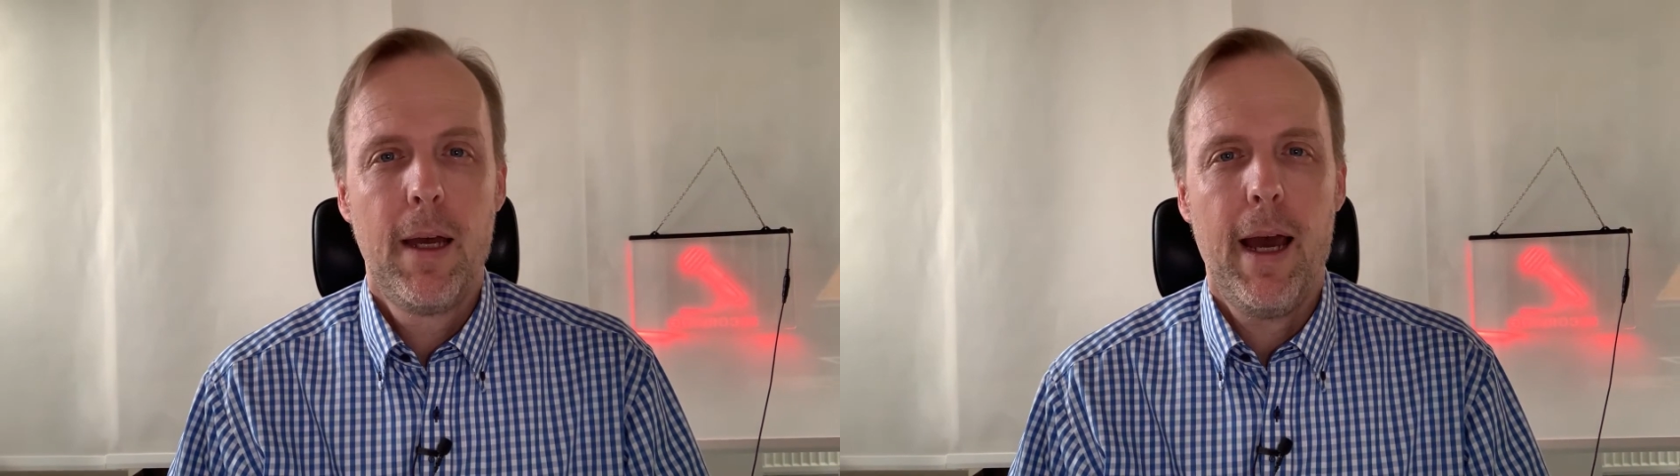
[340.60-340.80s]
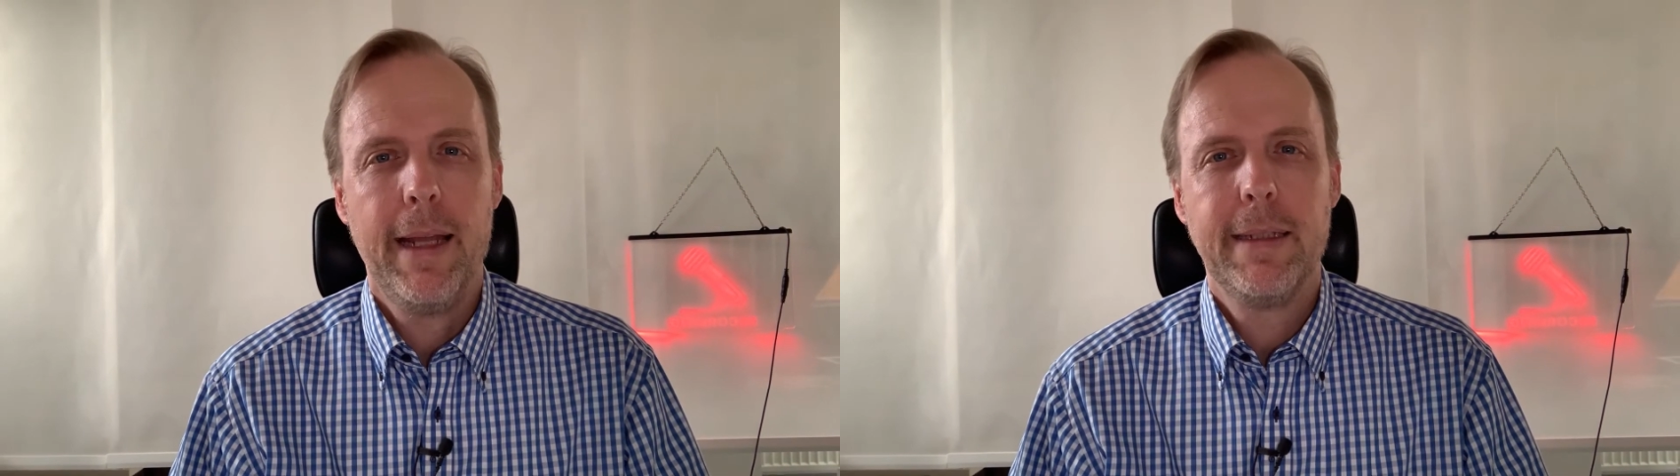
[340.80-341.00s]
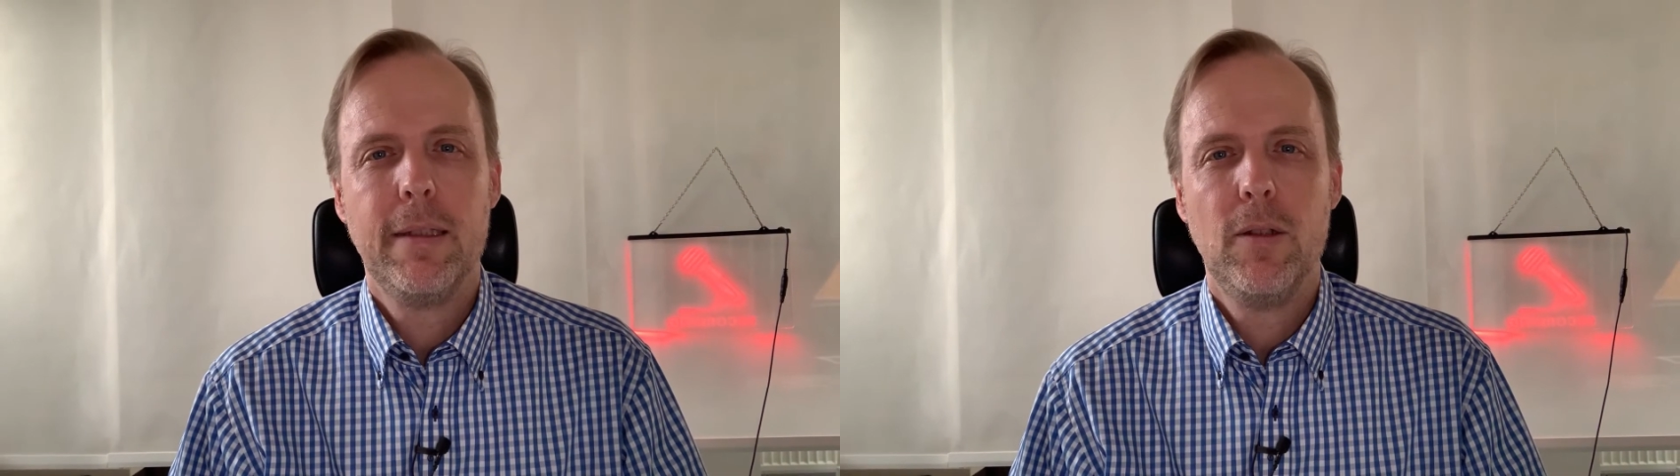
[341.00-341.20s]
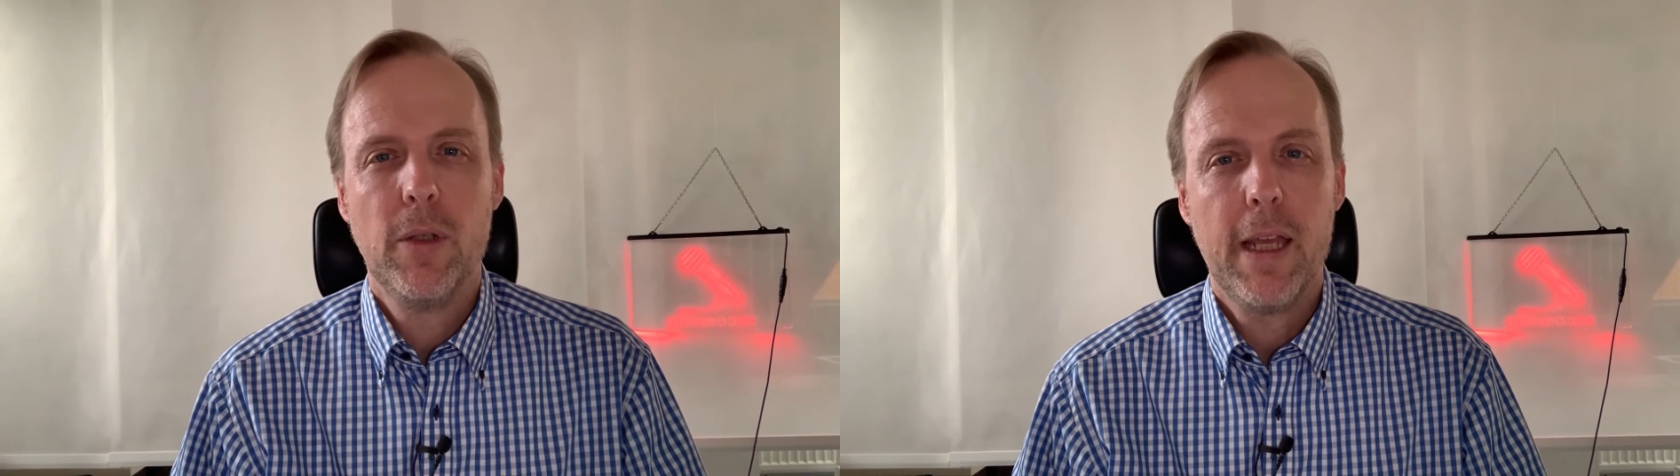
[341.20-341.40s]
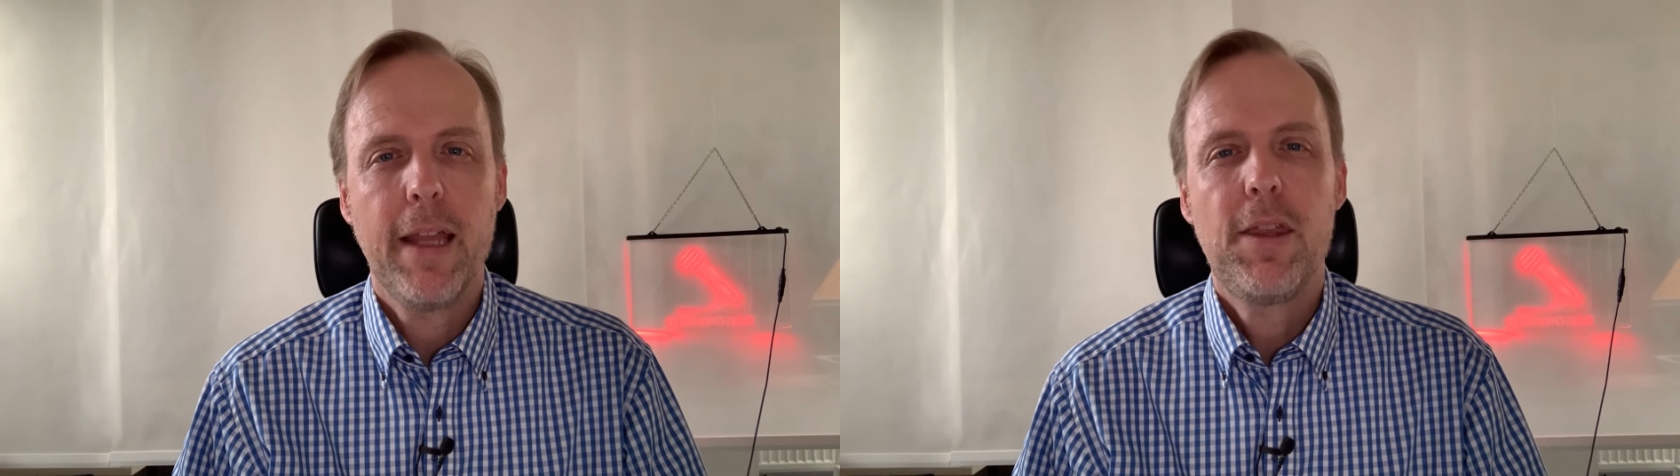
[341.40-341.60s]
and you
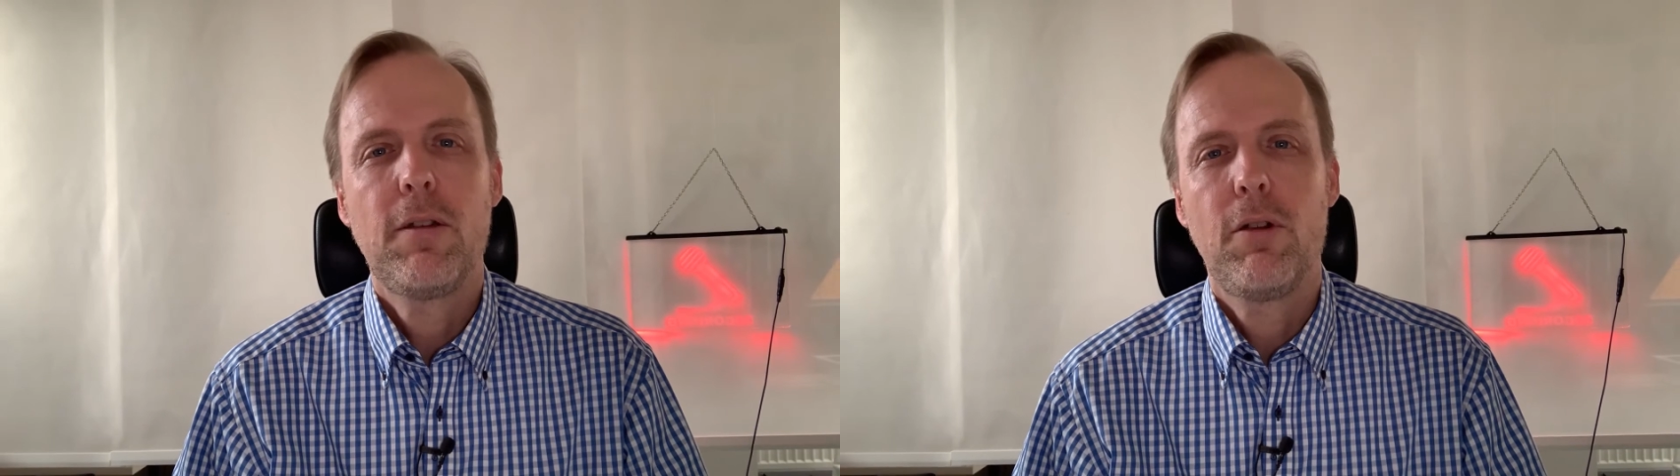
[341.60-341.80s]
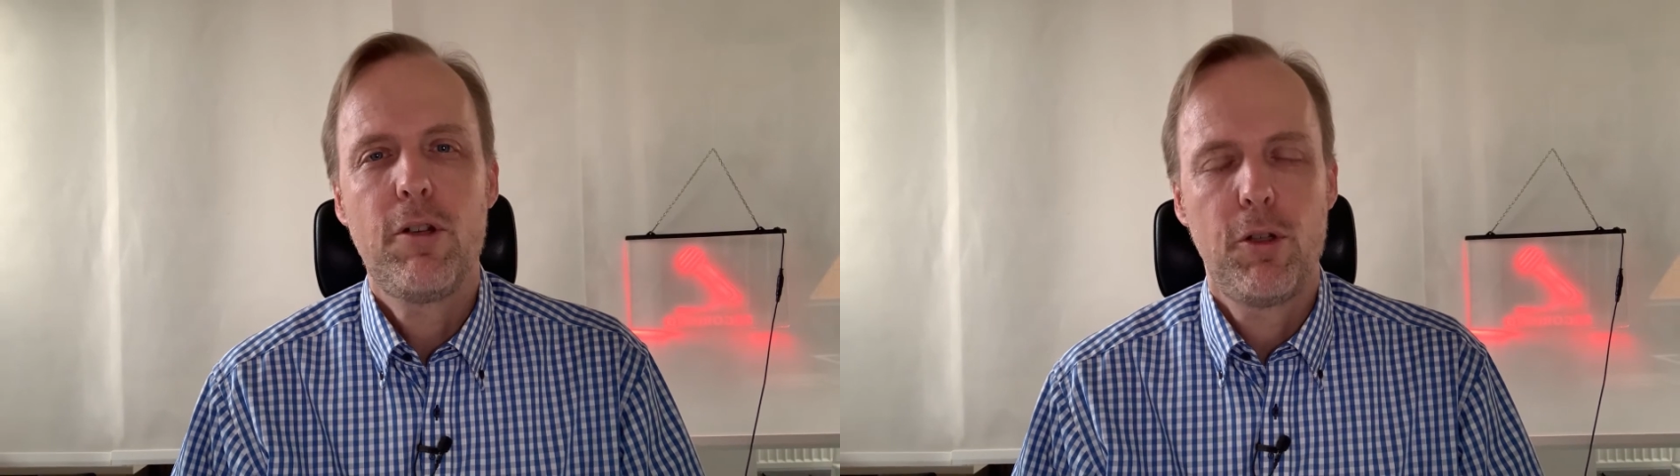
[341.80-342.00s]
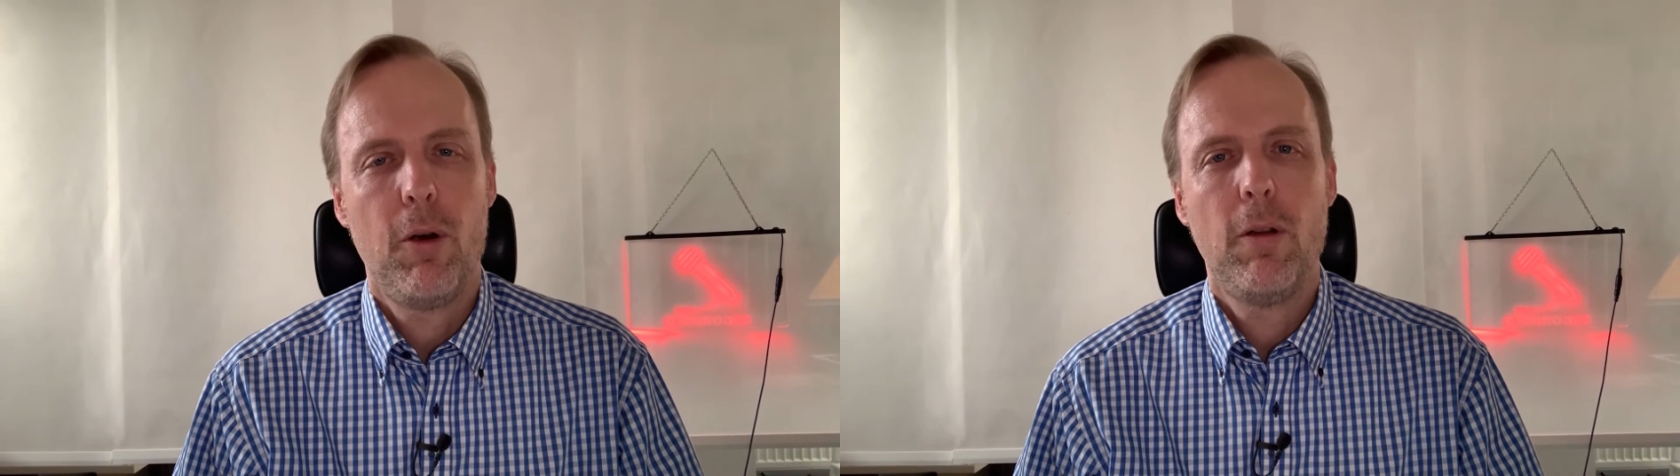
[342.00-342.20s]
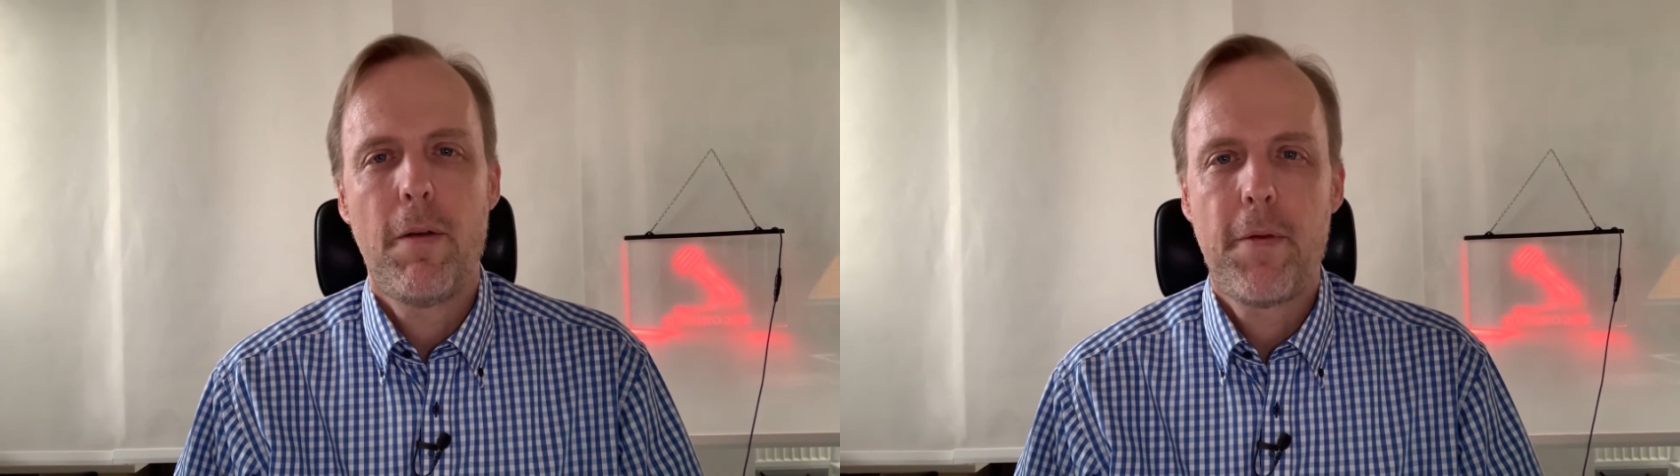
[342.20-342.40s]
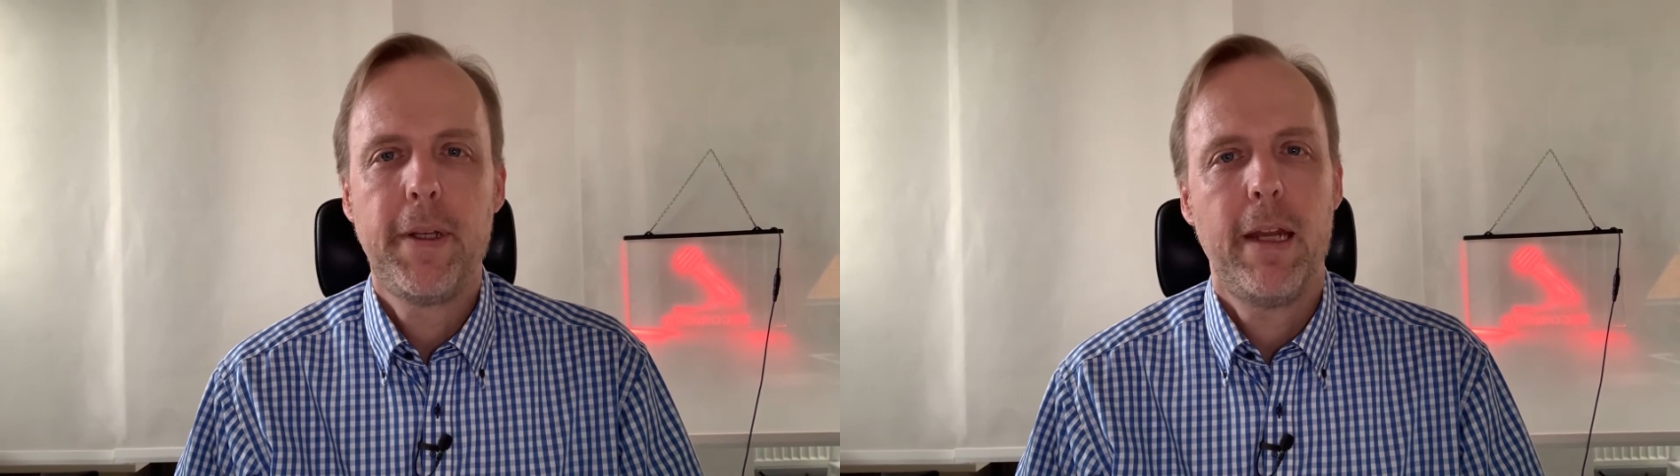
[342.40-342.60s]
get the control of
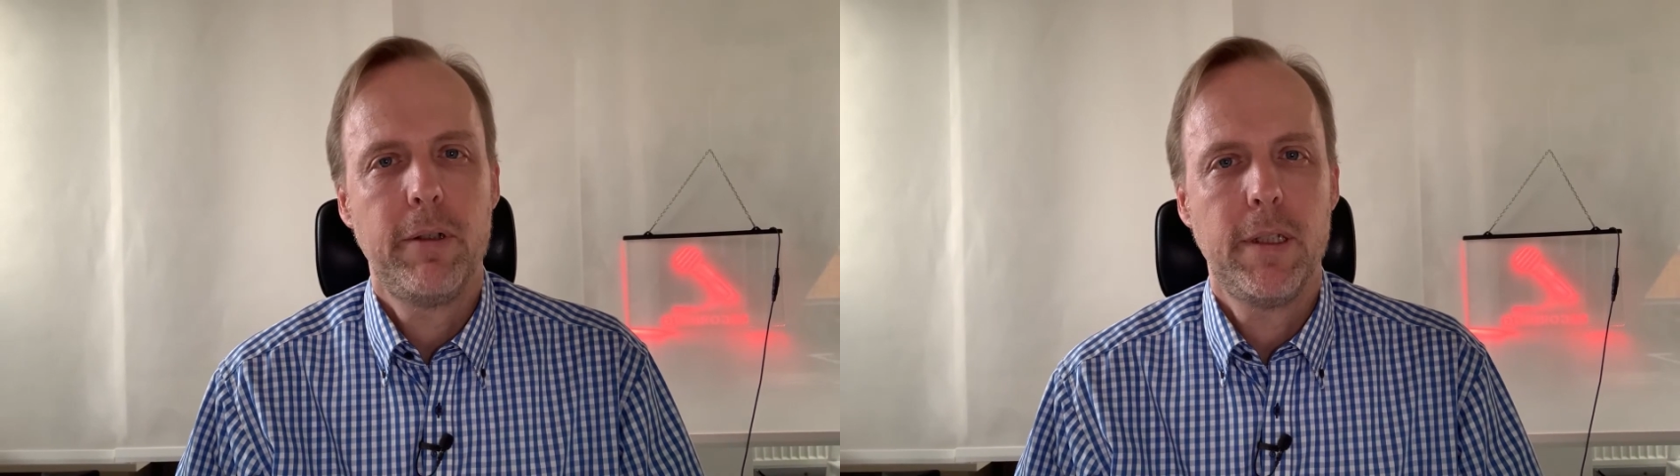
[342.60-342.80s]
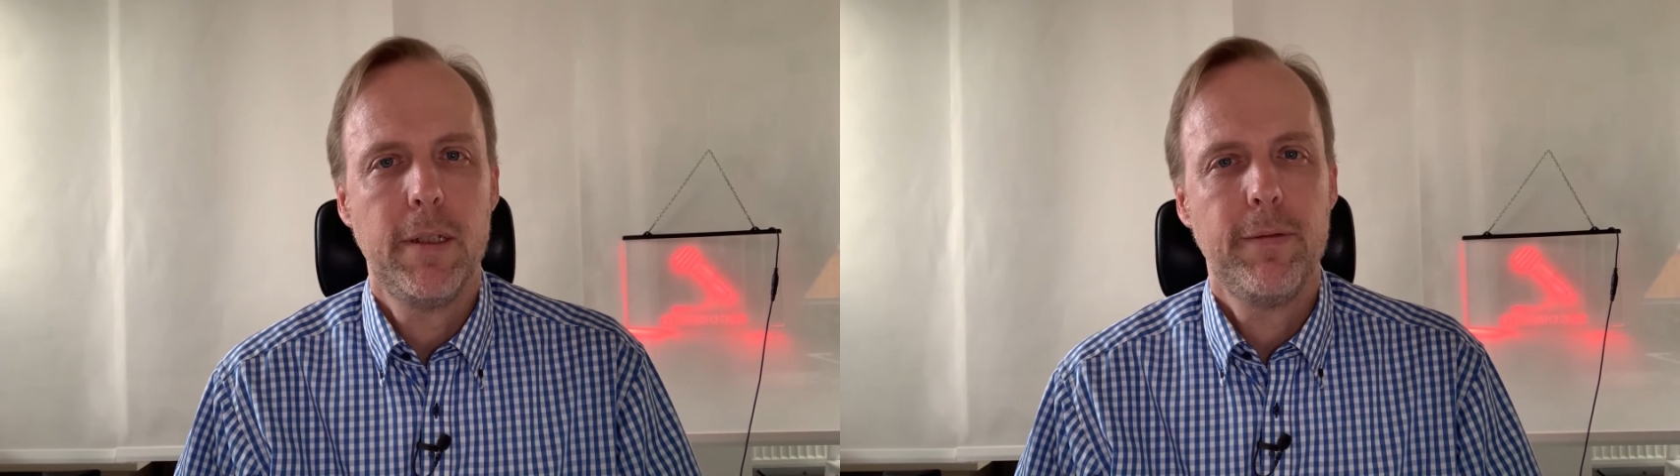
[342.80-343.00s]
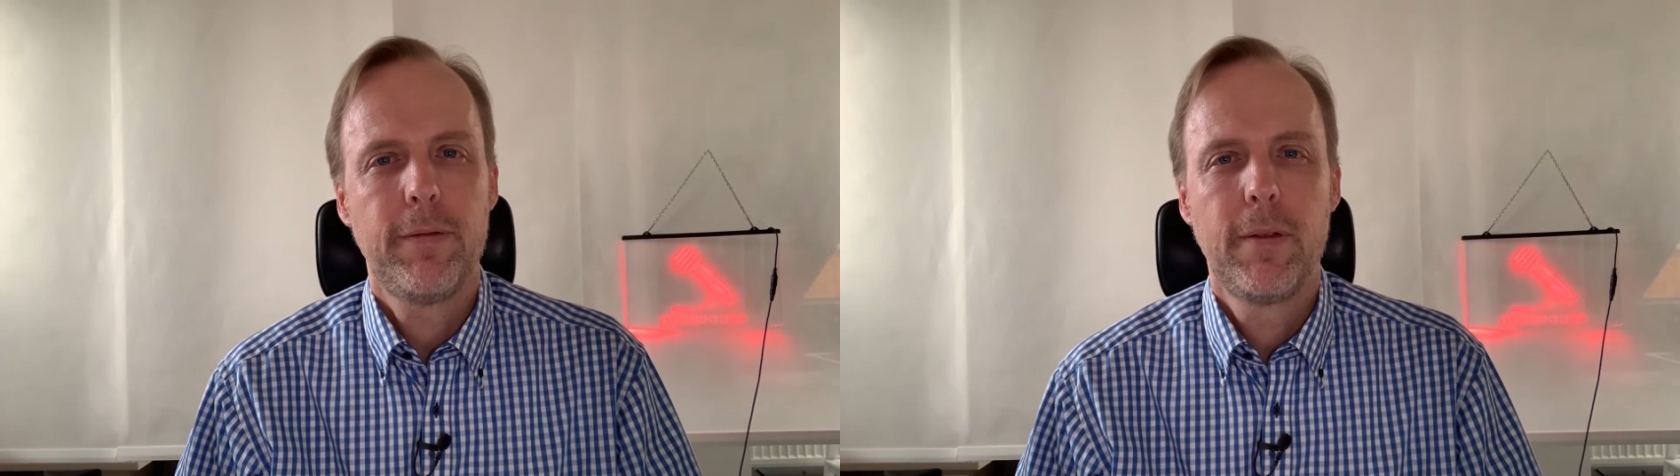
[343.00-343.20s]
the narrative.